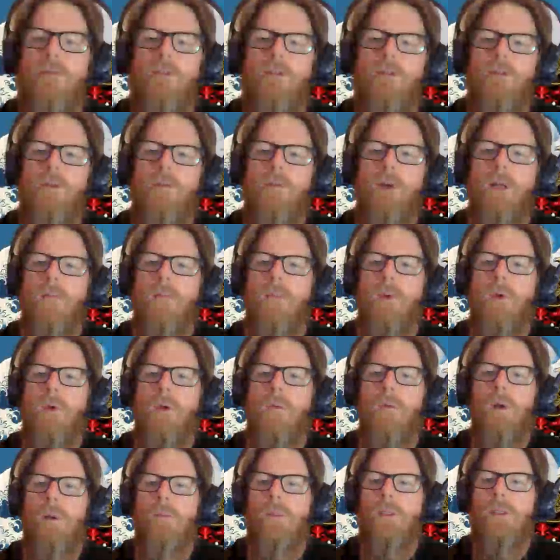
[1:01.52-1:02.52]

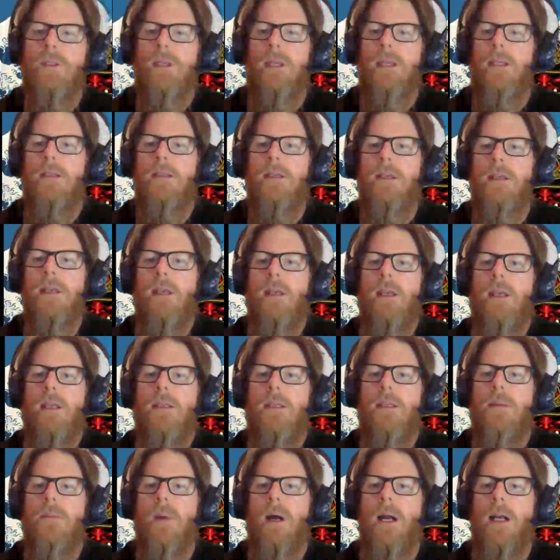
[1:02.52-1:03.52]
51.1%.
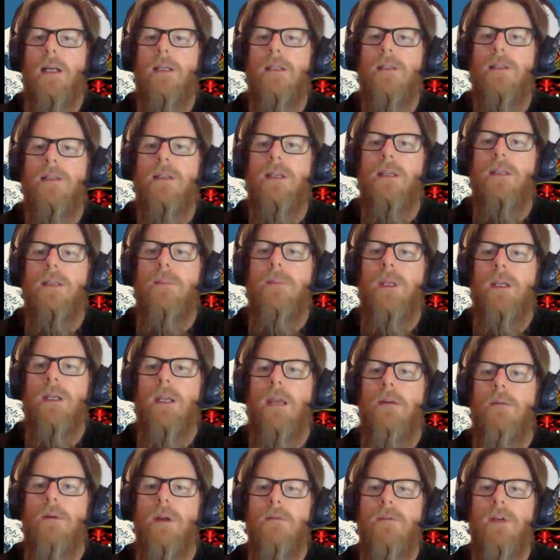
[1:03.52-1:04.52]
The market sentiment,
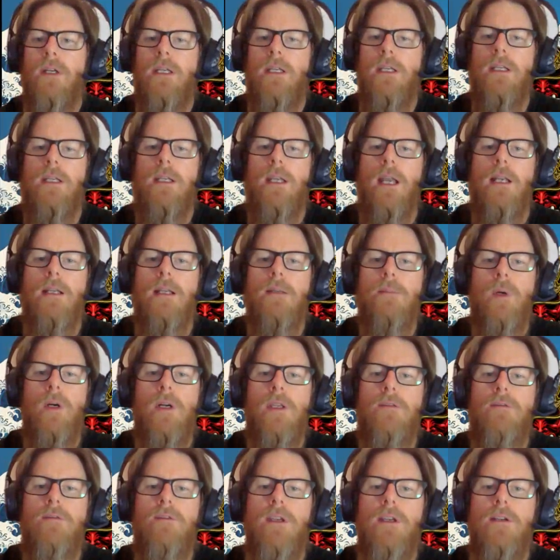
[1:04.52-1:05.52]
however, indicated by
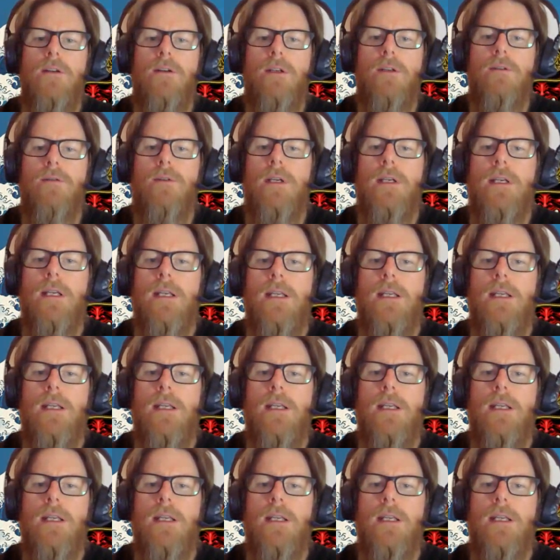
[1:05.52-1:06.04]
the Fear and Greed